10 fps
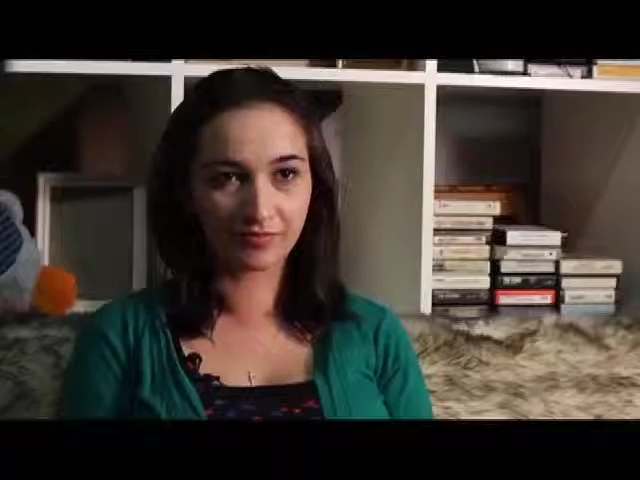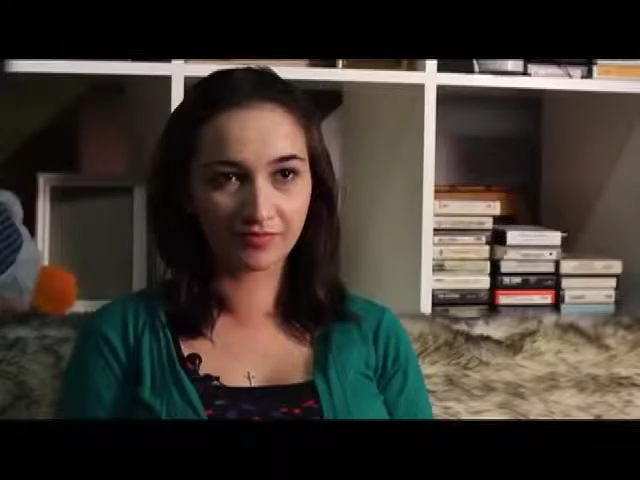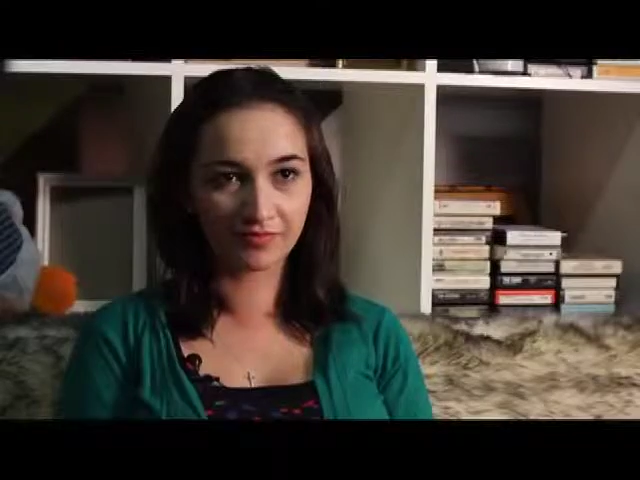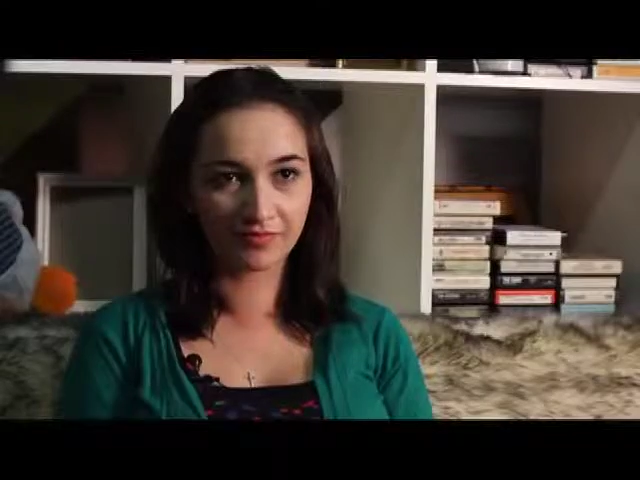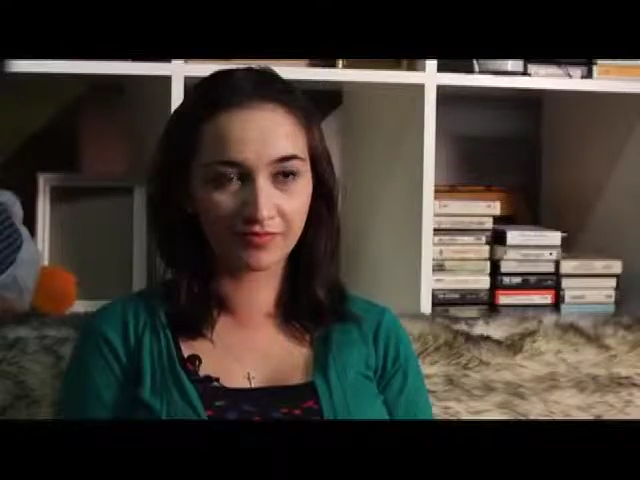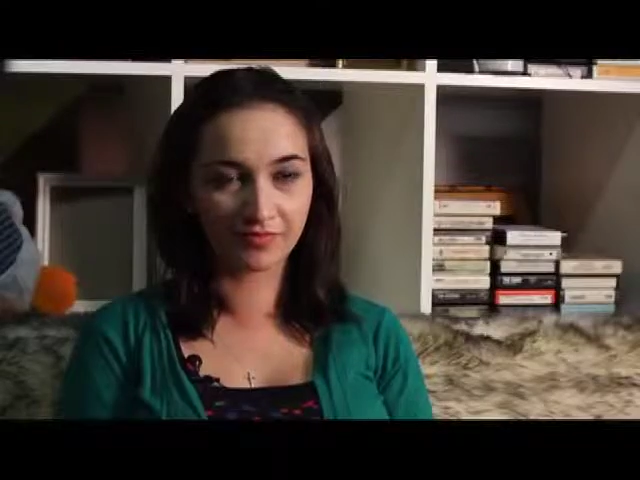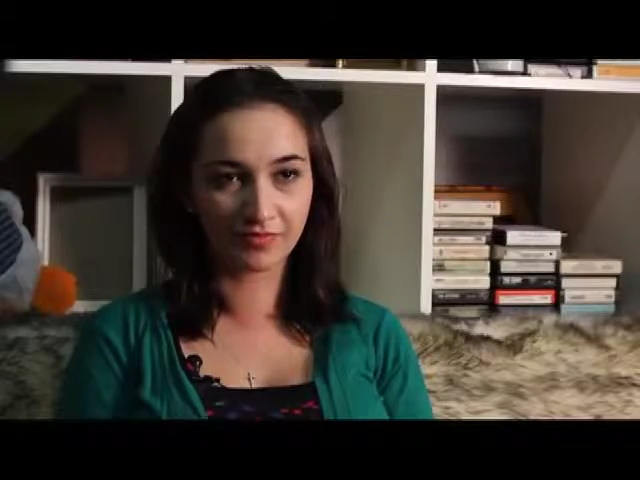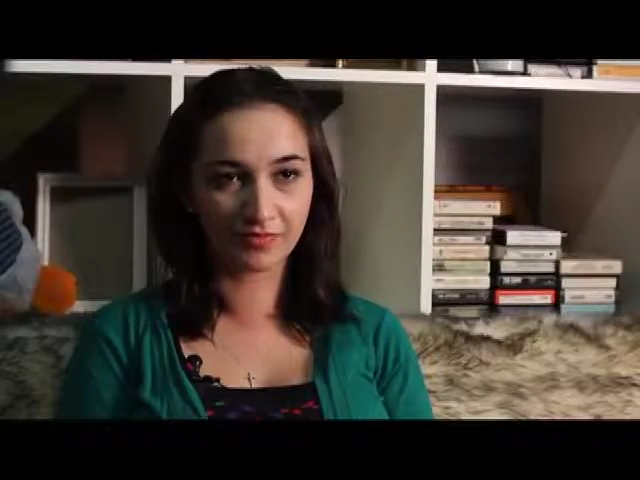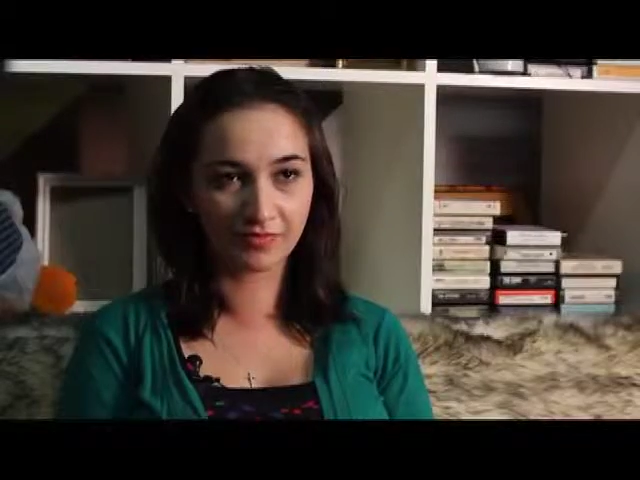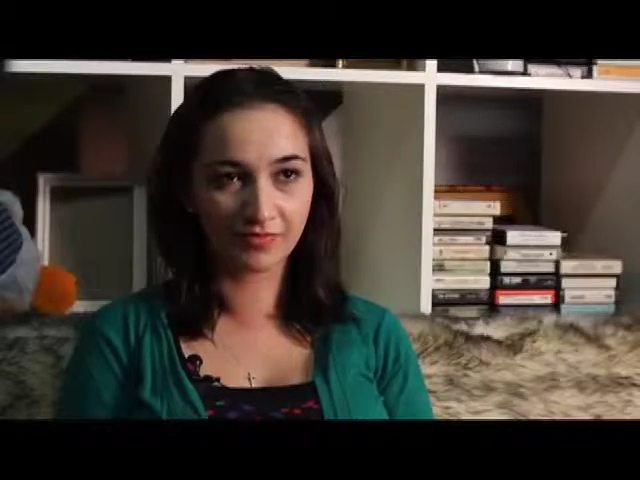of vintage
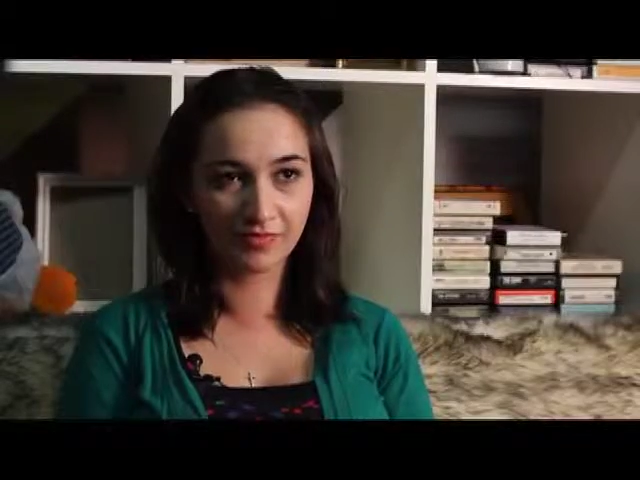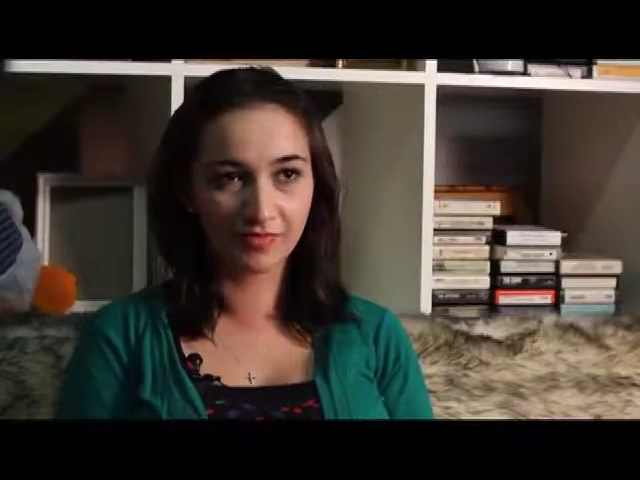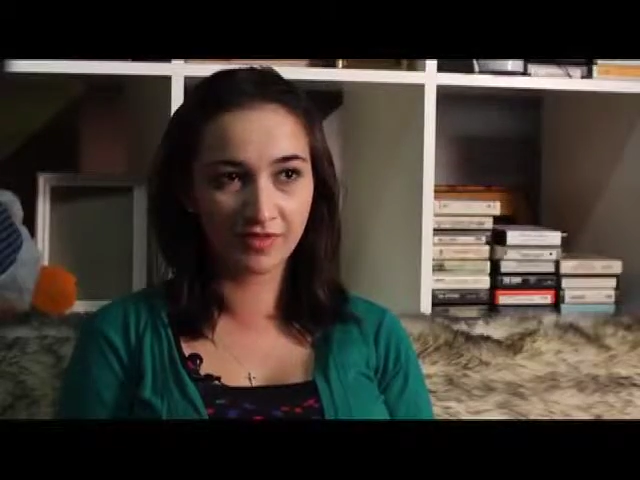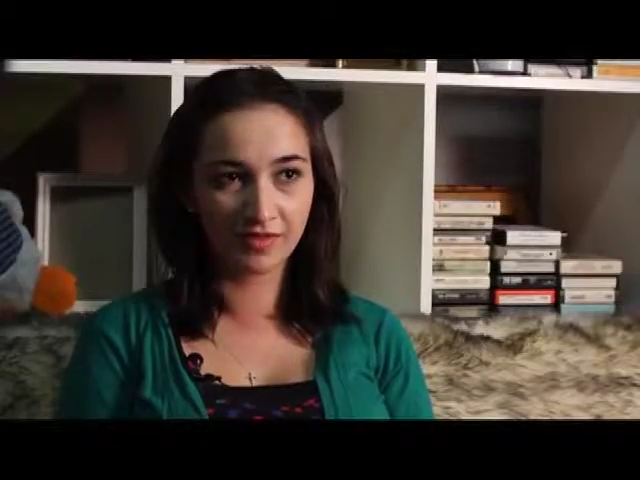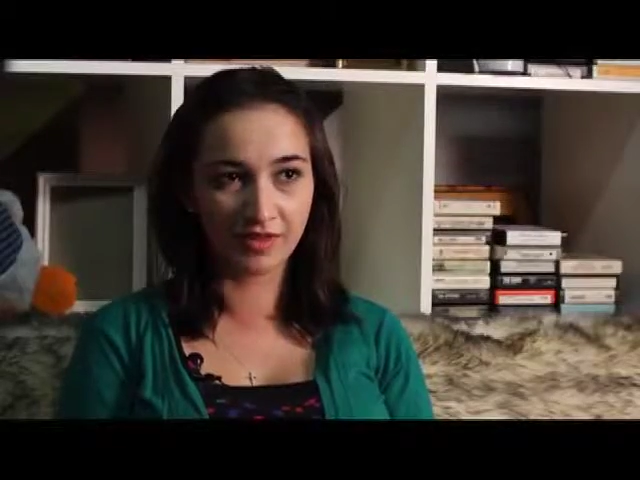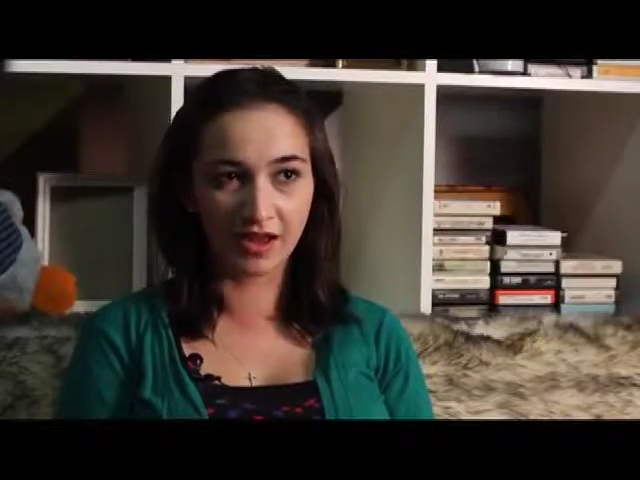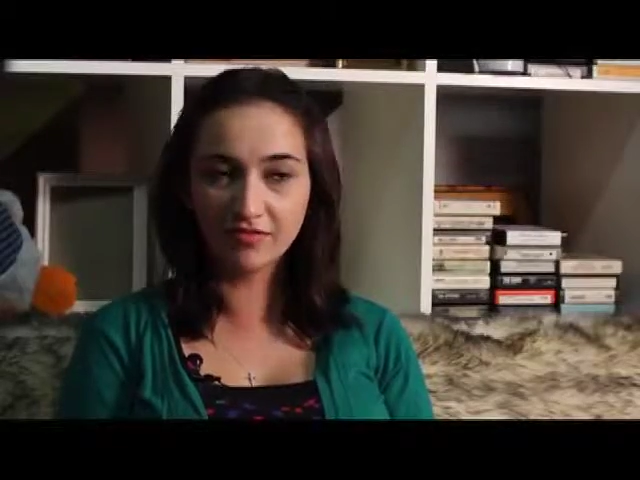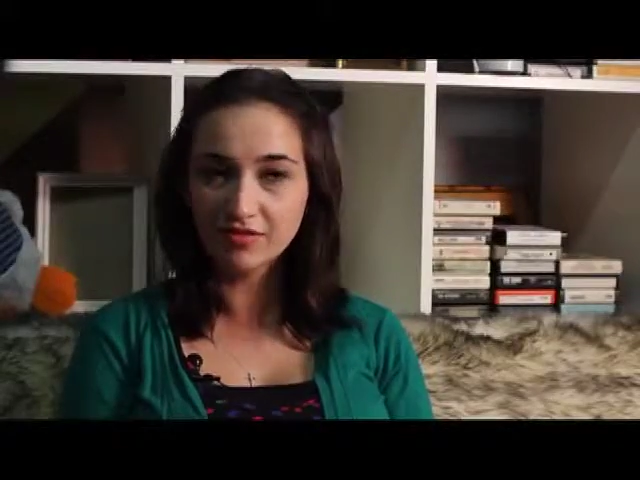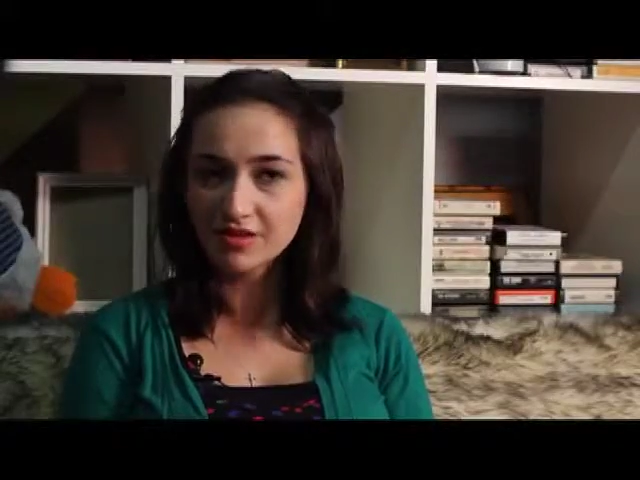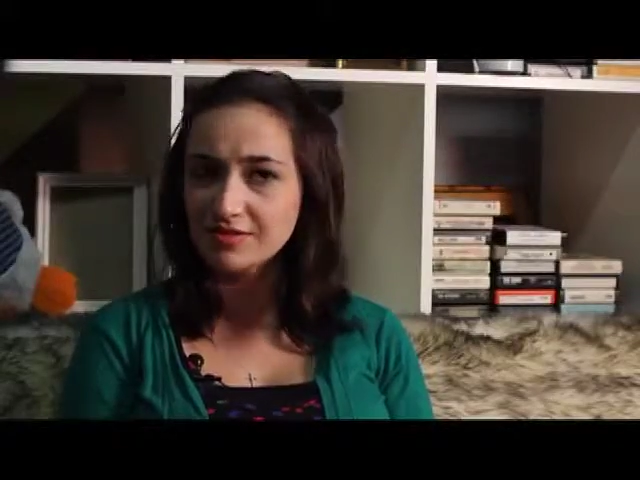clothing?
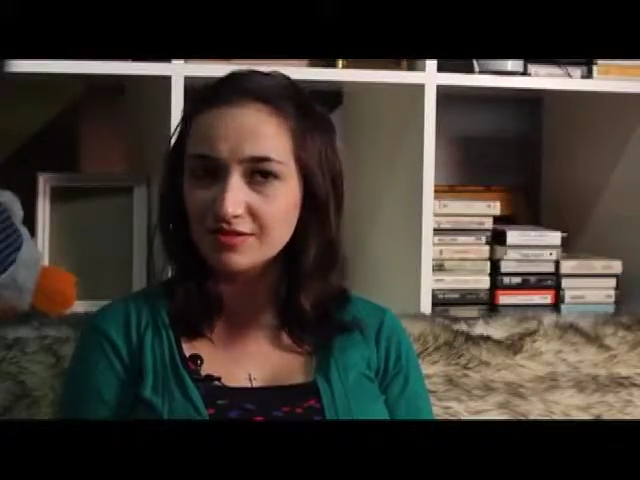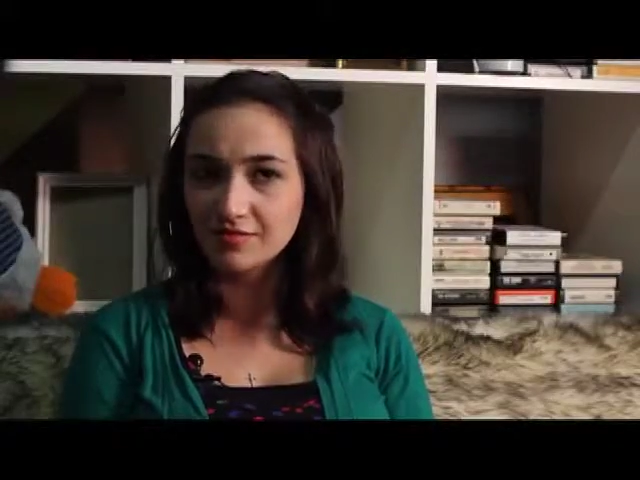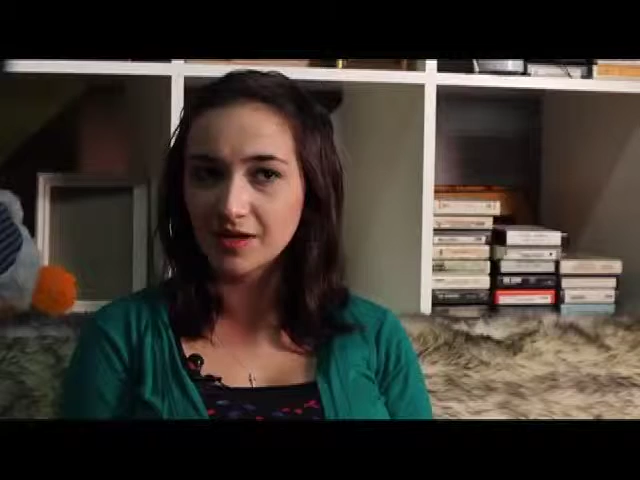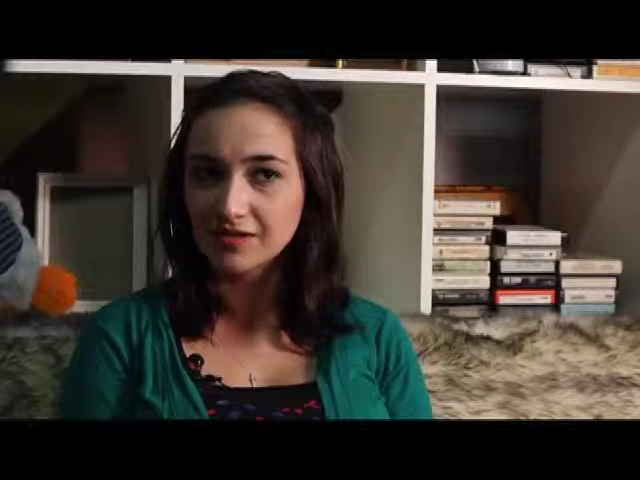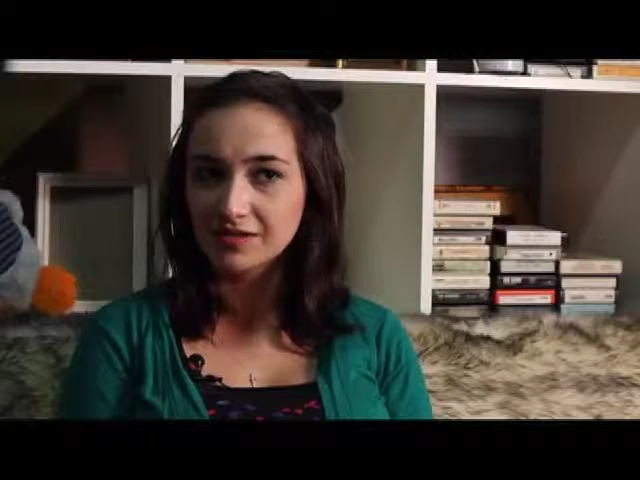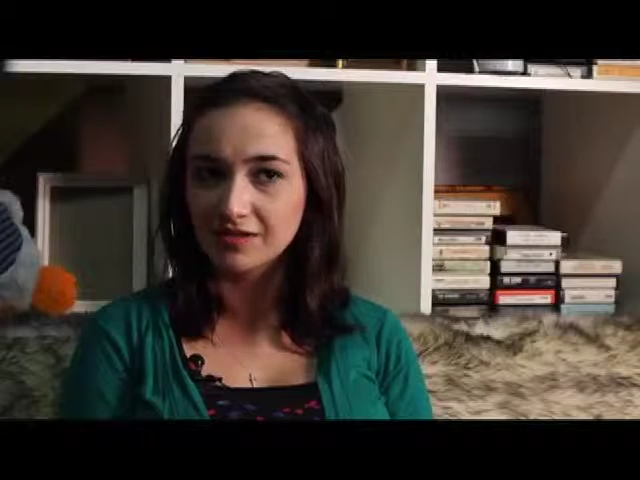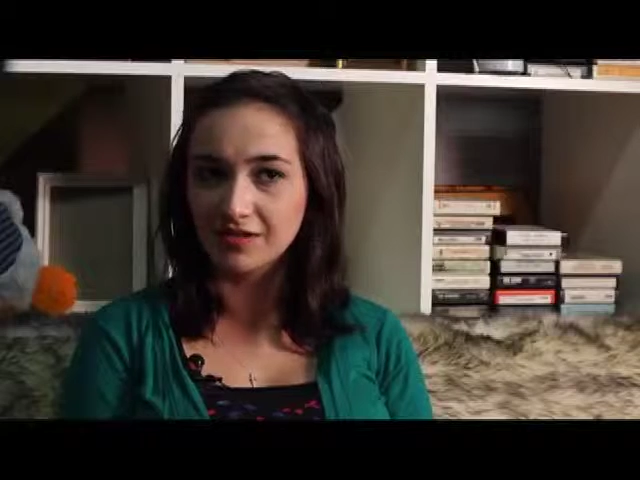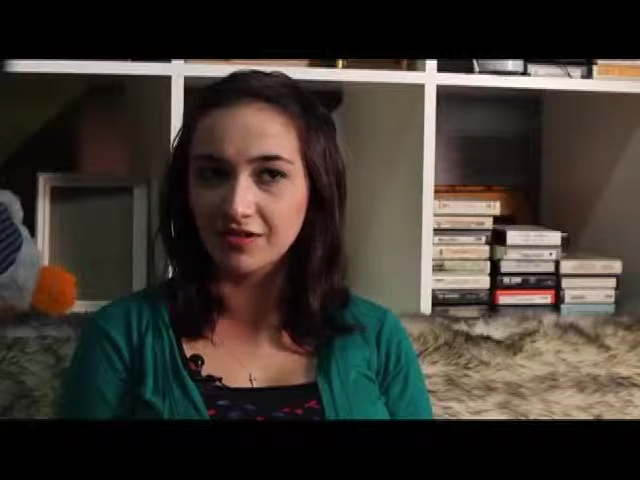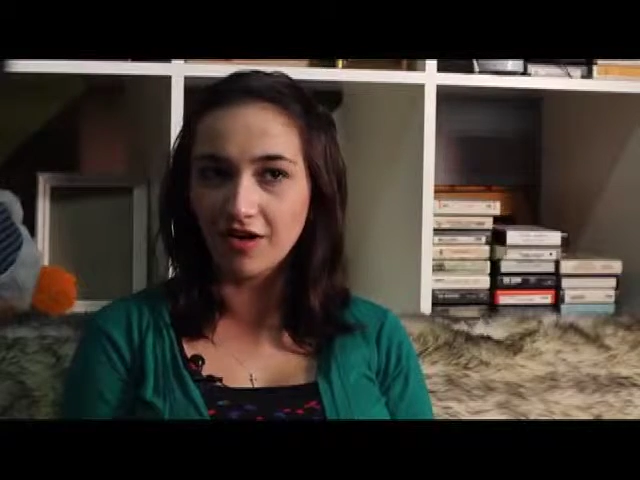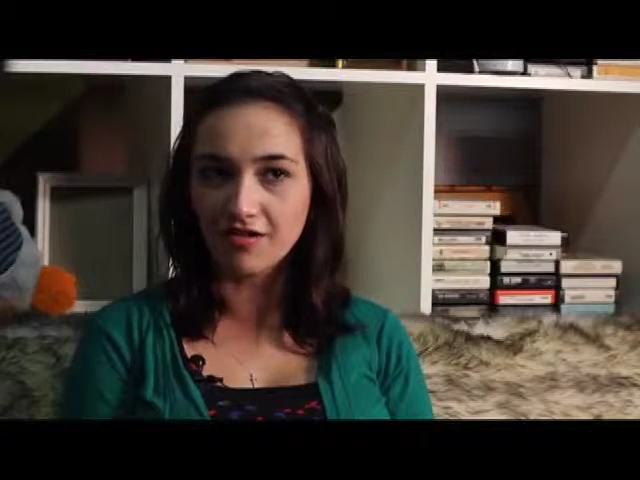I don't think it's impacted
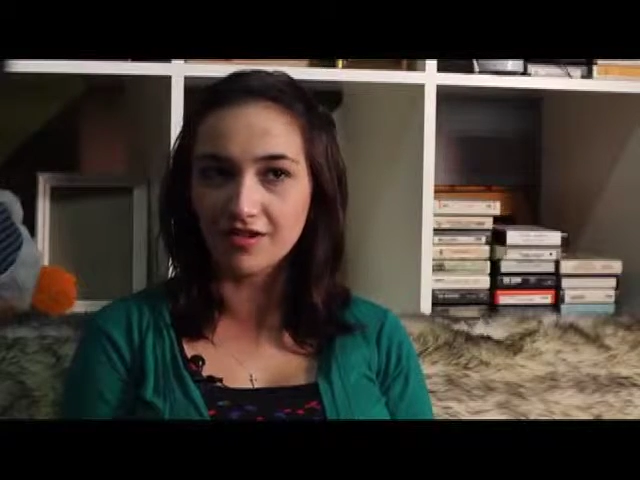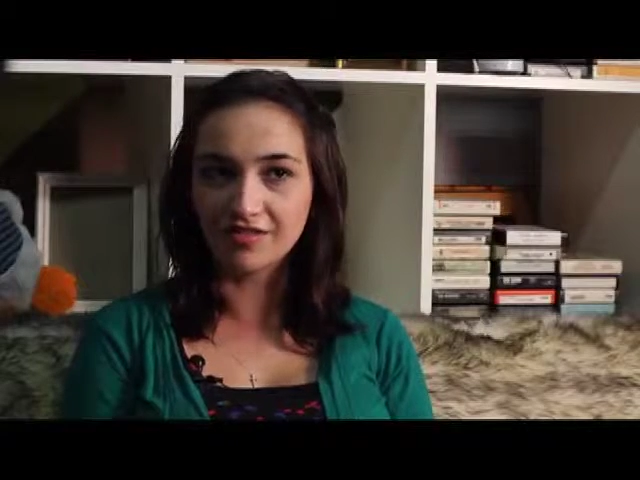it at all.